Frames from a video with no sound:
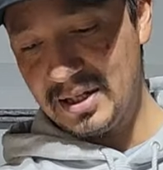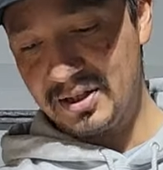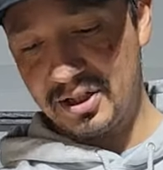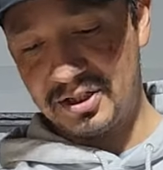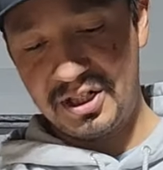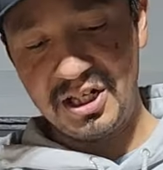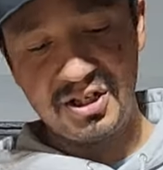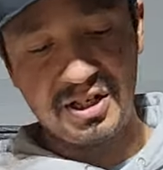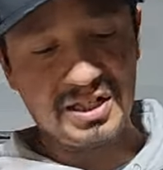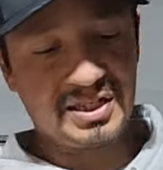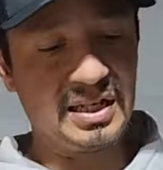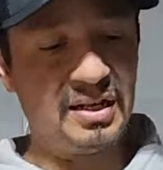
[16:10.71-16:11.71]
The t-shirt
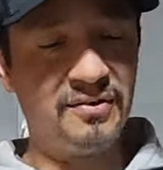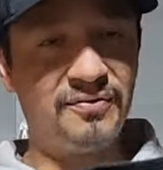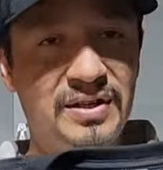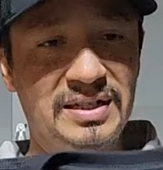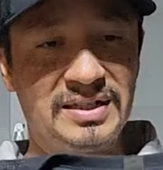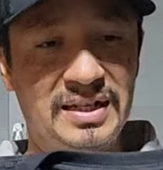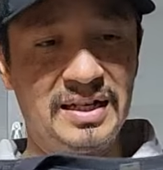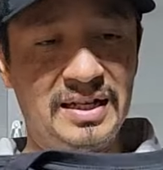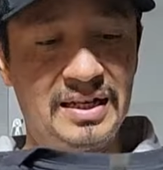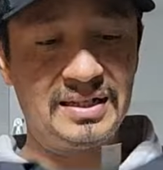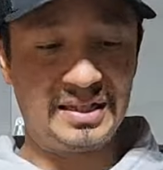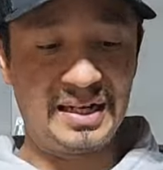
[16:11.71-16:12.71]
itself, it's
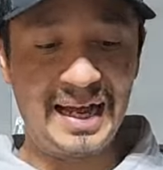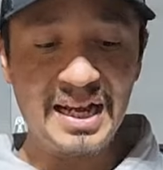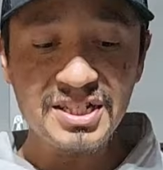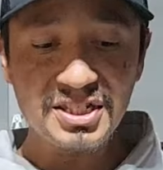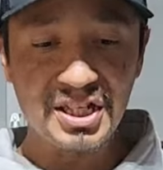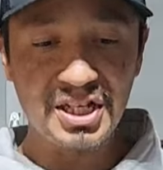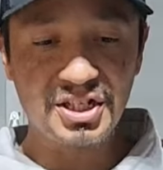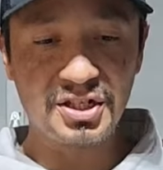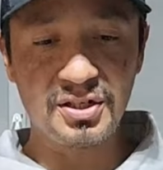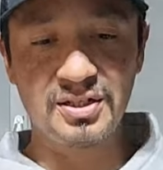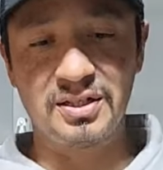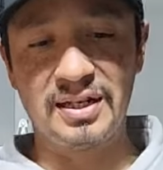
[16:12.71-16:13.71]
a nice
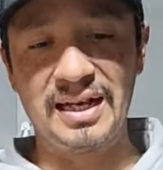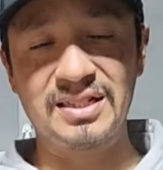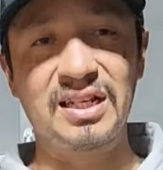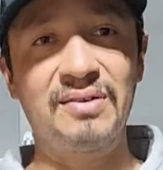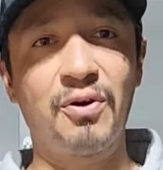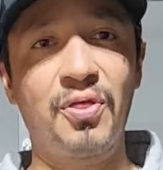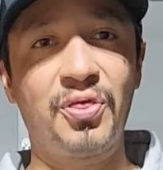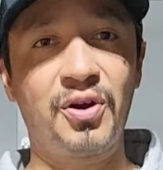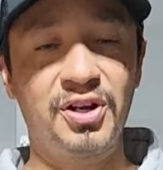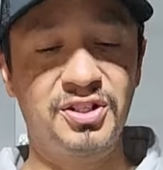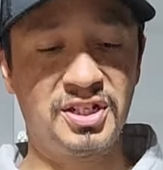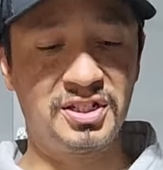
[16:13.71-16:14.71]
t-shirt, Next Level
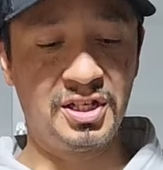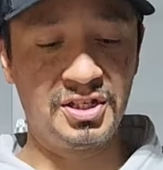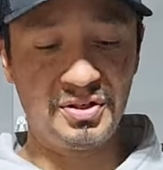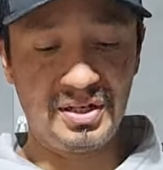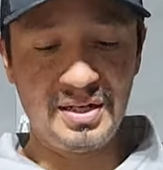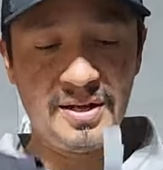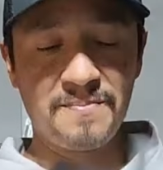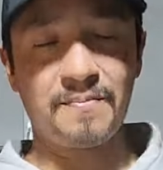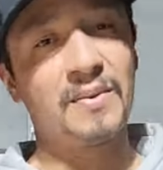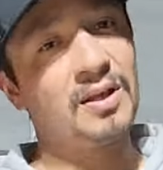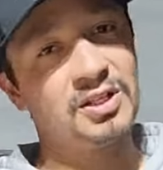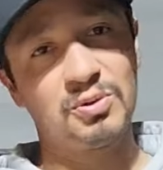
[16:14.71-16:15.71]
3600.
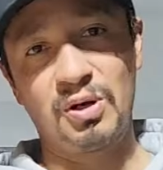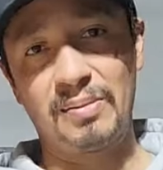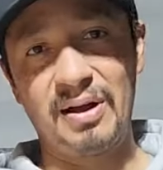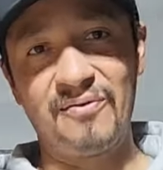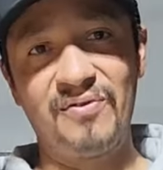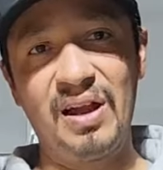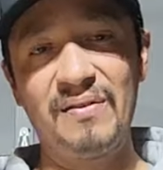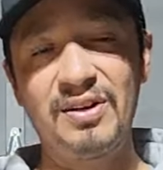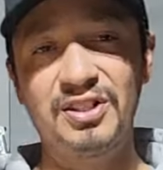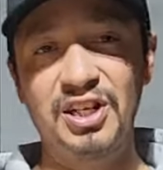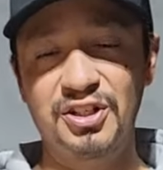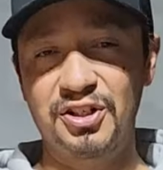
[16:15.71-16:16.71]
It's one of my favorite
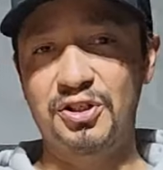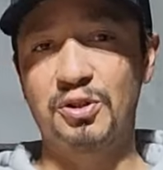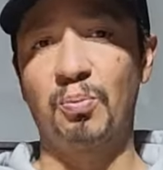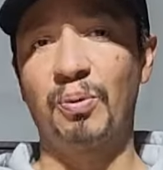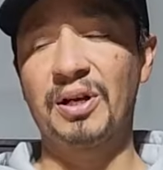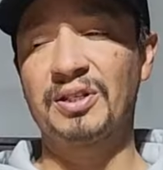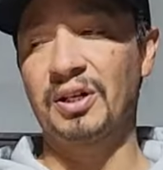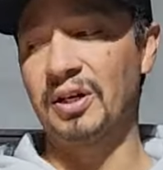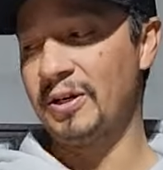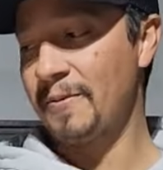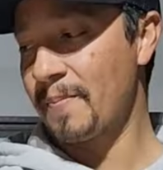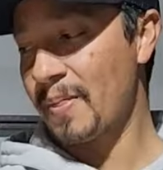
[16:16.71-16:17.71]
t-shirts to print on.